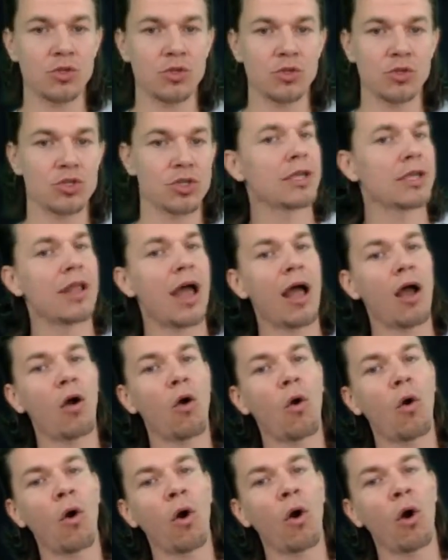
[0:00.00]
just like
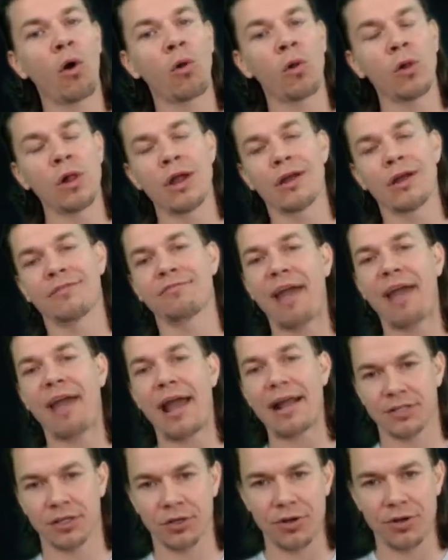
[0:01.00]
not all
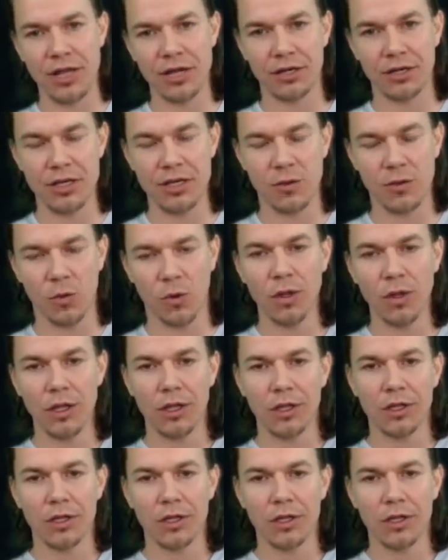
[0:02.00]
fats are created equal.